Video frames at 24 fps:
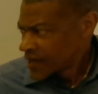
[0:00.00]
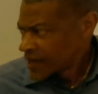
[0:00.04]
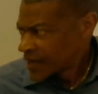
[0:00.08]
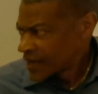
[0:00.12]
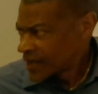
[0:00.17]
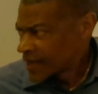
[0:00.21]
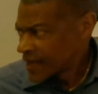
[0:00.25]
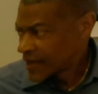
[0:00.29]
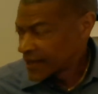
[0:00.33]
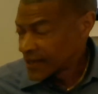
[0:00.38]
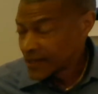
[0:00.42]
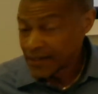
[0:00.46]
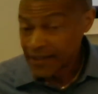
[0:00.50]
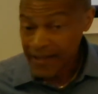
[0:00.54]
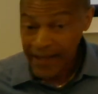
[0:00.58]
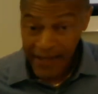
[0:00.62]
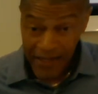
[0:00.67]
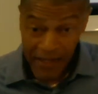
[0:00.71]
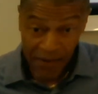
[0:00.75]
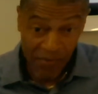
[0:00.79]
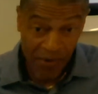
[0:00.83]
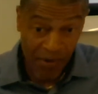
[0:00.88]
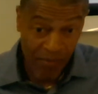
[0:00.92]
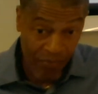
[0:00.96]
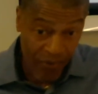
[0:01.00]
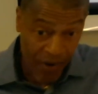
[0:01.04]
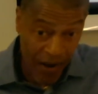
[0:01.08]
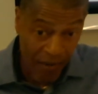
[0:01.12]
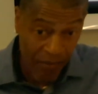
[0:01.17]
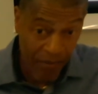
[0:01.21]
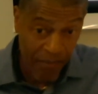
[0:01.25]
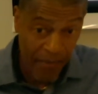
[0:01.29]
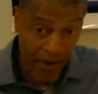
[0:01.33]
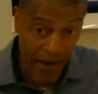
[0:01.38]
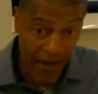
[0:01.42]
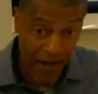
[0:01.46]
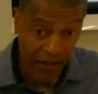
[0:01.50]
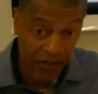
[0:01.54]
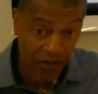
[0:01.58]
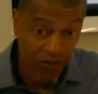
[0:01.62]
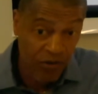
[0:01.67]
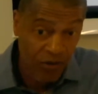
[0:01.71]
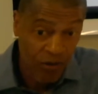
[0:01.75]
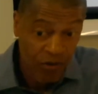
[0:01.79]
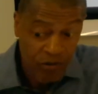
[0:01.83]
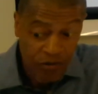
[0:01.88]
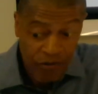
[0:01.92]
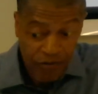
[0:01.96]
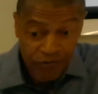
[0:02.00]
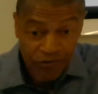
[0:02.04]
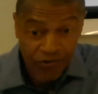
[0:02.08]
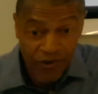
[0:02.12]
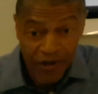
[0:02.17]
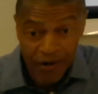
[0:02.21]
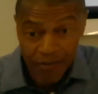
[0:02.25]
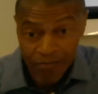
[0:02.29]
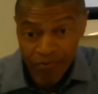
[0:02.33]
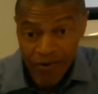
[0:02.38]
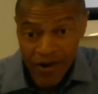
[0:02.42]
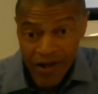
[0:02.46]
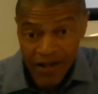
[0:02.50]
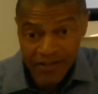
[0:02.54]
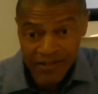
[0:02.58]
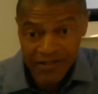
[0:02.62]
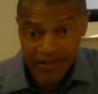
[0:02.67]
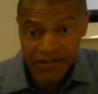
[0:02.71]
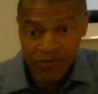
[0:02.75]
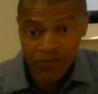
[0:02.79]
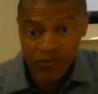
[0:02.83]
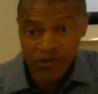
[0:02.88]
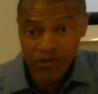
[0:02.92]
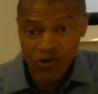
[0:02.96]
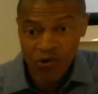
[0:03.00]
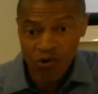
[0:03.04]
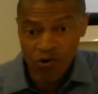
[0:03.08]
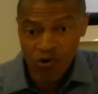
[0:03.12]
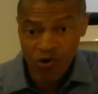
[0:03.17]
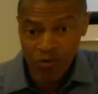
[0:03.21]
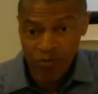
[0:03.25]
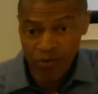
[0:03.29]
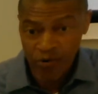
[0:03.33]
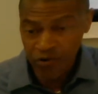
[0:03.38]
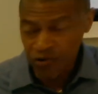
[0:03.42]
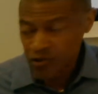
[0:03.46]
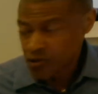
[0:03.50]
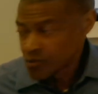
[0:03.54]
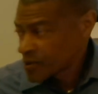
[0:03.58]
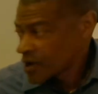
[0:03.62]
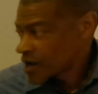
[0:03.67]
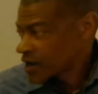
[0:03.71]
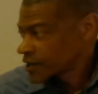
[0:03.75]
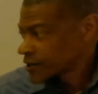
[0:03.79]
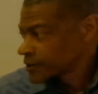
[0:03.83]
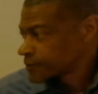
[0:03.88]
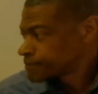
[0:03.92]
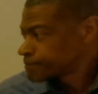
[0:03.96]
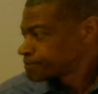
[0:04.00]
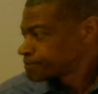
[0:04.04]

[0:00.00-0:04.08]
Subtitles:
and that can be problematic in terms of trying to process what's going on in a person's body.